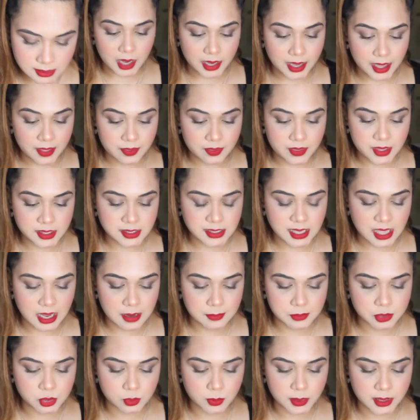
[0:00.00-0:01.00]
Again, this
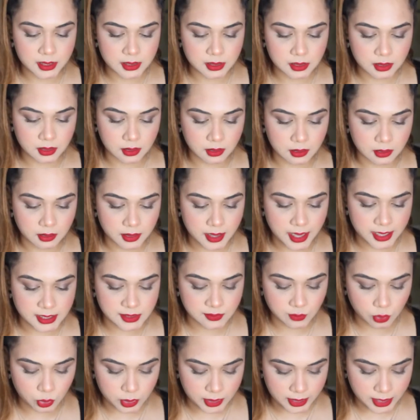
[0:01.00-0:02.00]
helps with
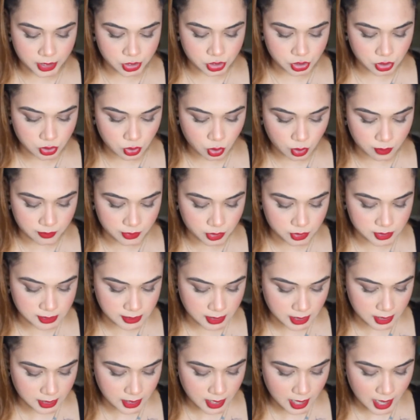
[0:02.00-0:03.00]
exfoliation of your
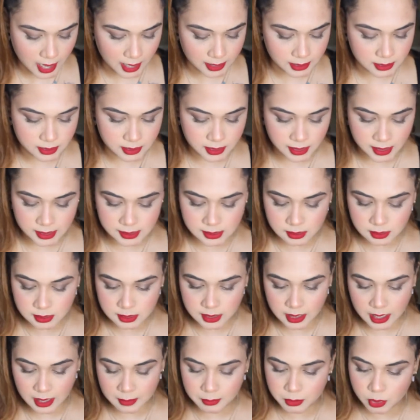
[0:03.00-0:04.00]
skin. And the razors
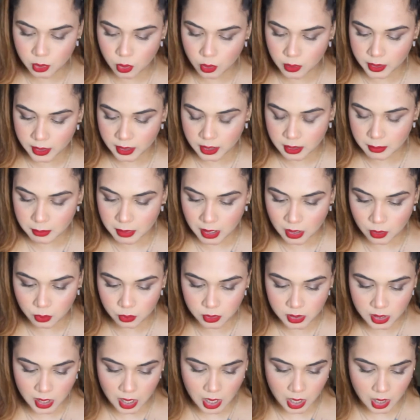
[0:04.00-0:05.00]
that I'm talking
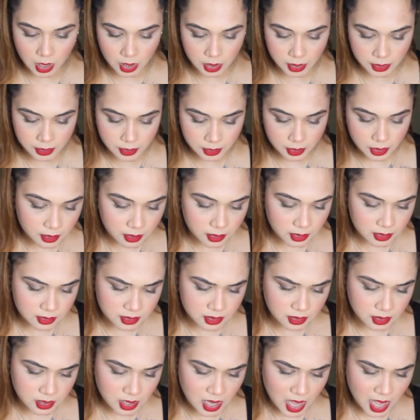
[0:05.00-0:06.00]
about are
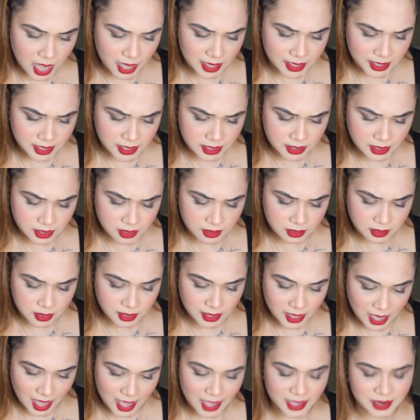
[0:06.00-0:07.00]
the Kai
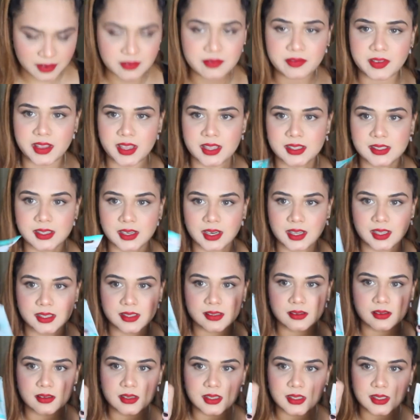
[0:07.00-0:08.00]
Can face
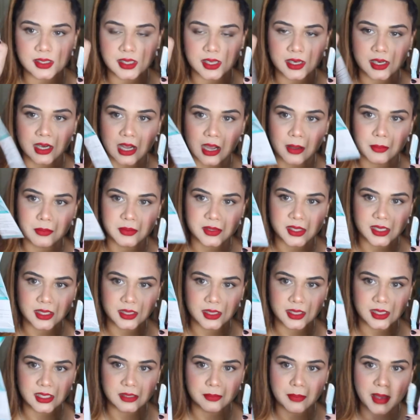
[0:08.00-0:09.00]
razors. It comes in
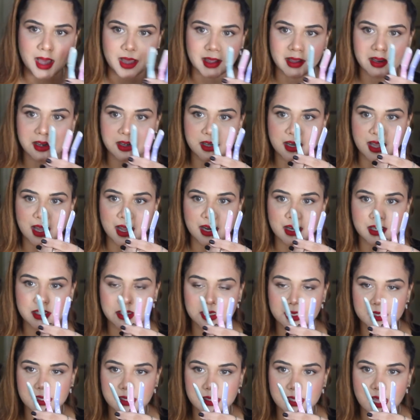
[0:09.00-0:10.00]
this packet, and
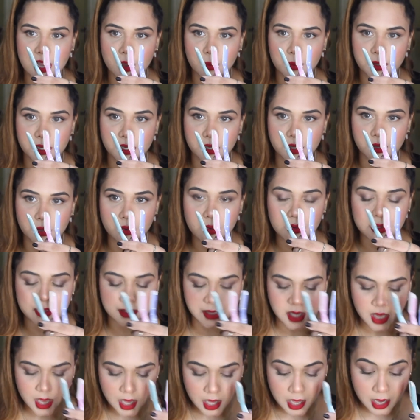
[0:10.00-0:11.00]
this is how it
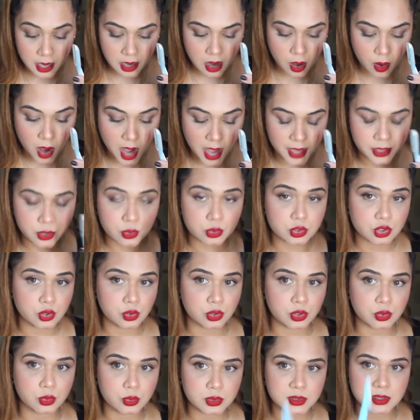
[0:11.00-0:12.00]
looks. Now, I used
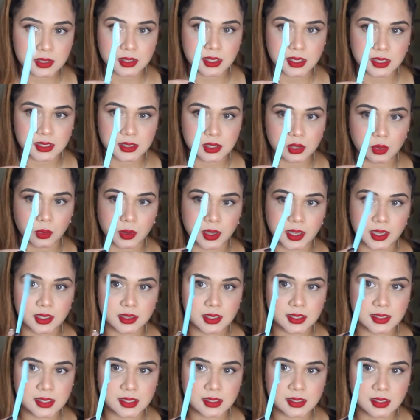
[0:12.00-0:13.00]
to use this, okay?
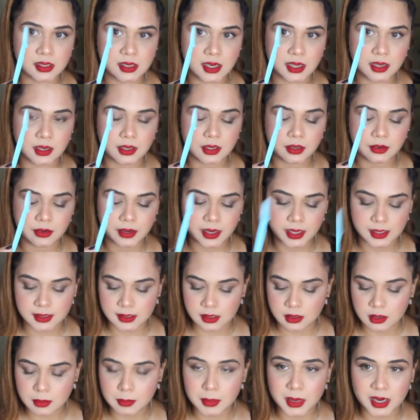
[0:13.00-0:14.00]
This is the Tinkle
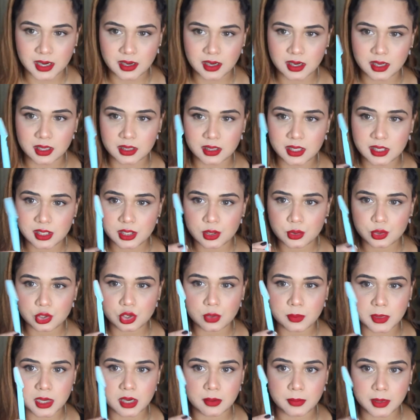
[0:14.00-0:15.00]
razor, but this used
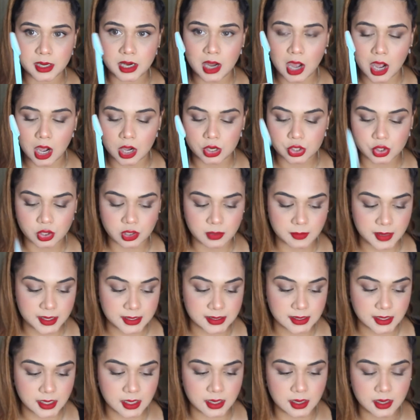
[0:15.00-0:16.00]
to be a bit harsh on my
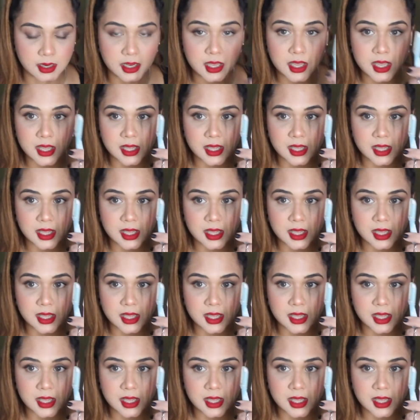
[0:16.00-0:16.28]
skin.